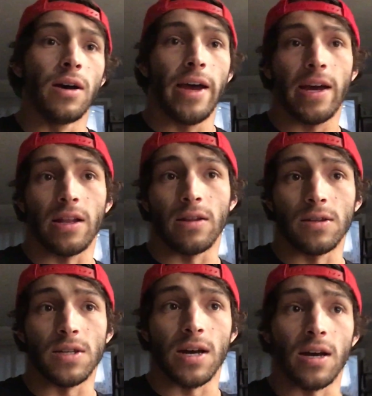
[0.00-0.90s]

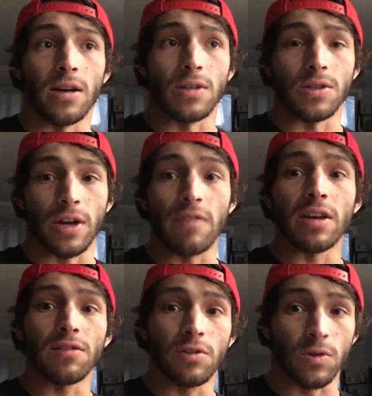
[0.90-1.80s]
And so you have to
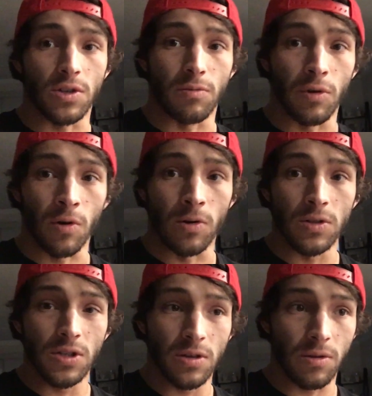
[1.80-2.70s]
have short-term goals.